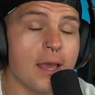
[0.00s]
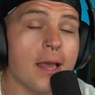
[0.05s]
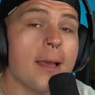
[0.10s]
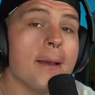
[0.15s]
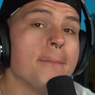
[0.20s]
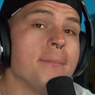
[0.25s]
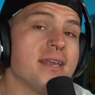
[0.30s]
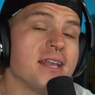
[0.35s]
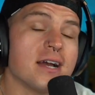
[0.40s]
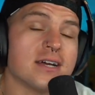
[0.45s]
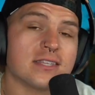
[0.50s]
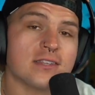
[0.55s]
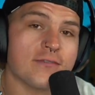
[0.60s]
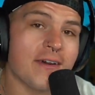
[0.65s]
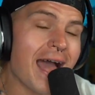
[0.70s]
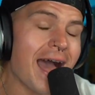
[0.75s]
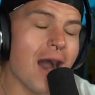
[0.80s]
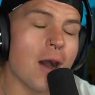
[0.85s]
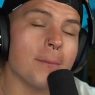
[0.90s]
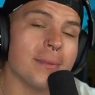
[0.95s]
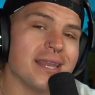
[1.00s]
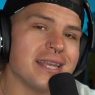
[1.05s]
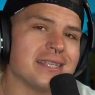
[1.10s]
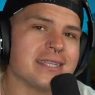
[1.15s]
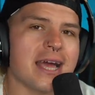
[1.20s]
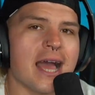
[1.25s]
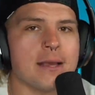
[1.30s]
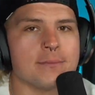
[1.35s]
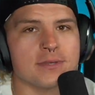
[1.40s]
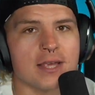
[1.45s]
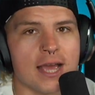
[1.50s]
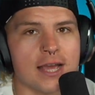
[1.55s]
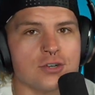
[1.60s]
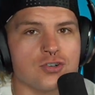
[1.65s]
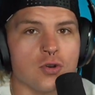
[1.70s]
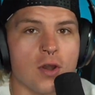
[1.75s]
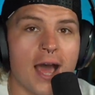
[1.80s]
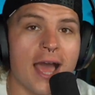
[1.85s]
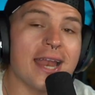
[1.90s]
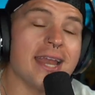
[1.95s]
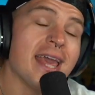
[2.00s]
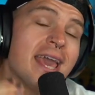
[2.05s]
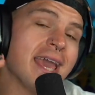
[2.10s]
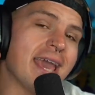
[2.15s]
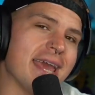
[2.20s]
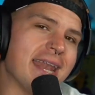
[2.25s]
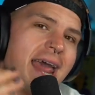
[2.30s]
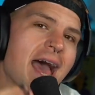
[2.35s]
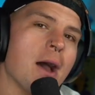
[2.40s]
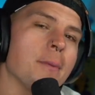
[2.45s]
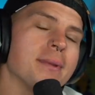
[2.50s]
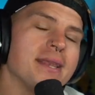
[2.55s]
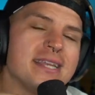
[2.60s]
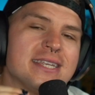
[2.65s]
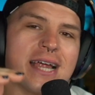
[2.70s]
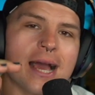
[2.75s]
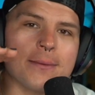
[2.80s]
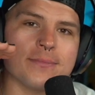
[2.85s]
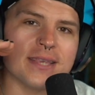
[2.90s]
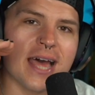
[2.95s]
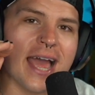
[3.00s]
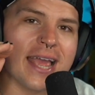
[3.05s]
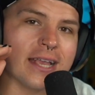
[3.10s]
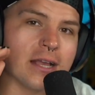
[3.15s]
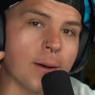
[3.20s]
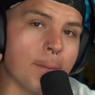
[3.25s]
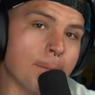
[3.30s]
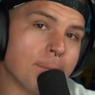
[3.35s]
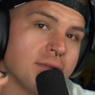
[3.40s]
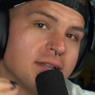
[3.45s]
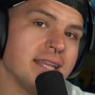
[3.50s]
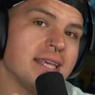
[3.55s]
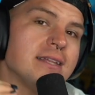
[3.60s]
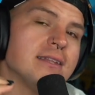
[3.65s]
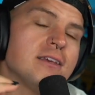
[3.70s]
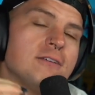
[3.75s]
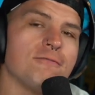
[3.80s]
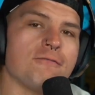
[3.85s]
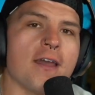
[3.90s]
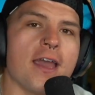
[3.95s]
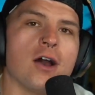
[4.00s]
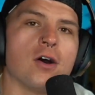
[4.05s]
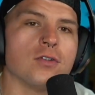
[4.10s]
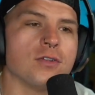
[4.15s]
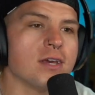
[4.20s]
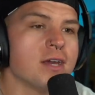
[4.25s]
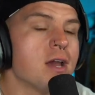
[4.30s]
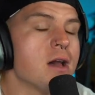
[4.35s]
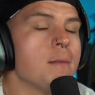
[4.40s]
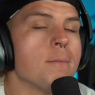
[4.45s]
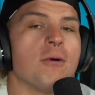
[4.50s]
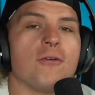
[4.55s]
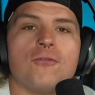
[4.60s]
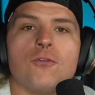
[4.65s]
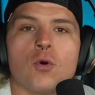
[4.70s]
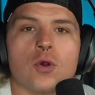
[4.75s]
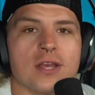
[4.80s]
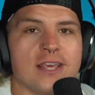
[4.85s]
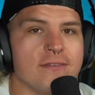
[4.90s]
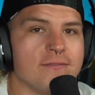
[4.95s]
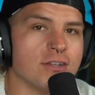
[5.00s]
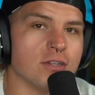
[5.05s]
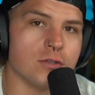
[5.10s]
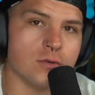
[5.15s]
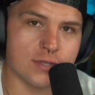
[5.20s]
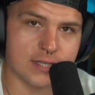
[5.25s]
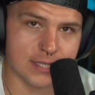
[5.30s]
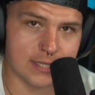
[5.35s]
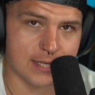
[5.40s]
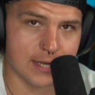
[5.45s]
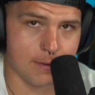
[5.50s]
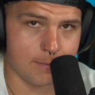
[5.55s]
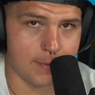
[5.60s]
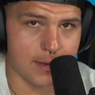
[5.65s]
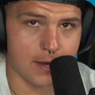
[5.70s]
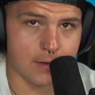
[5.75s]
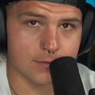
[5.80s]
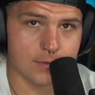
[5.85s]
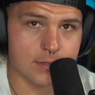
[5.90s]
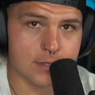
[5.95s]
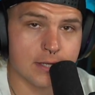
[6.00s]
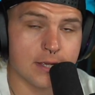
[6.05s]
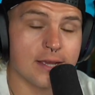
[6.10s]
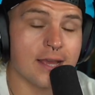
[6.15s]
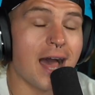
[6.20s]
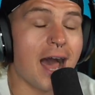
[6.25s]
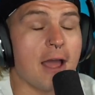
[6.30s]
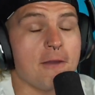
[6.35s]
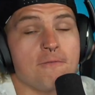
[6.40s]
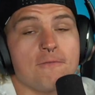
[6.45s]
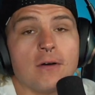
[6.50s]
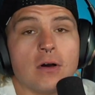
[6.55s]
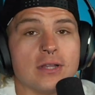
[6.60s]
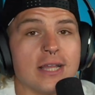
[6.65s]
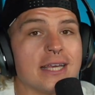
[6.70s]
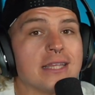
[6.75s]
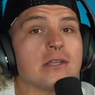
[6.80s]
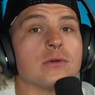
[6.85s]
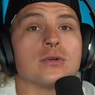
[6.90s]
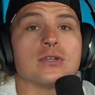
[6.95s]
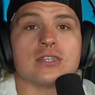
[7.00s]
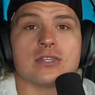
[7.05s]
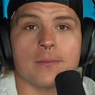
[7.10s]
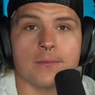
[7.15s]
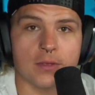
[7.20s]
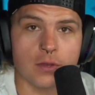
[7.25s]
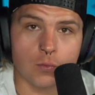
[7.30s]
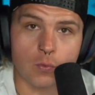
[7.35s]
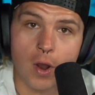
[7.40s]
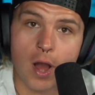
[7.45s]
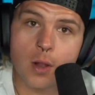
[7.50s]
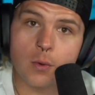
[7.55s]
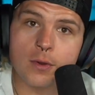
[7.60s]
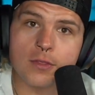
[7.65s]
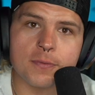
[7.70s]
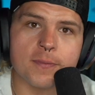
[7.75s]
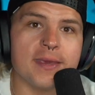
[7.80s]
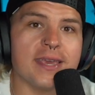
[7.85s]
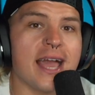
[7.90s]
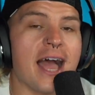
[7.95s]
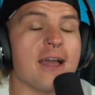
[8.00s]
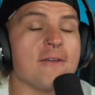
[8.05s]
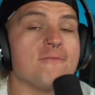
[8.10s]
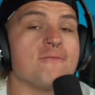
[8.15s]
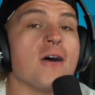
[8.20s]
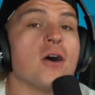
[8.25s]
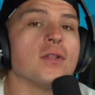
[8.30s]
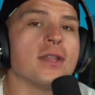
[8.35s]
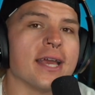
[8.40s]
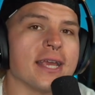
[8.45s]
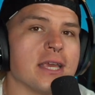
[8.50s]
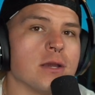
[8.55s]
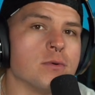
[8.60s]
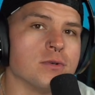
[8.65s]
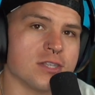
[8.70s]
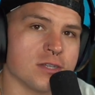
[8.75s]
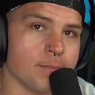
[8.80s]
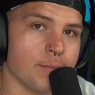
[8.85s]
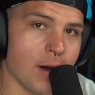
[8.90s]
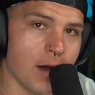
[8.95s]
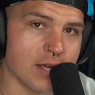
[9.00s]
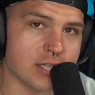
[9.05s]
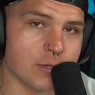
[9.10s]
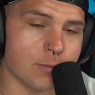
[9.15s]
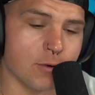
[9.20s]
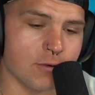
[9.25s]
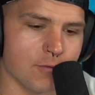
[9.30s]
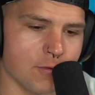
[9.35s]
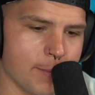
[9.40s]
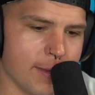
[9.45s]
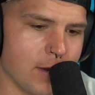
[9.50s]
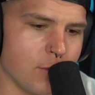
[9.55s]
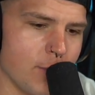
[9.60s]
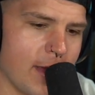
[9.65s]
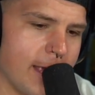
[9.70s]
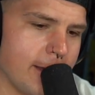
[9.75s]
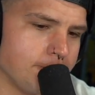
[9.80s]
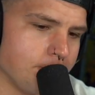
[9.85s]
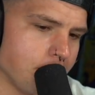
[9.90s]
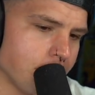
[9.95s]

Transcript: because of how many times I had tried and how many times I completely failed before even losing 10 pounds. I felt like there was something wrong with me. I felt like it was impossible for me, right?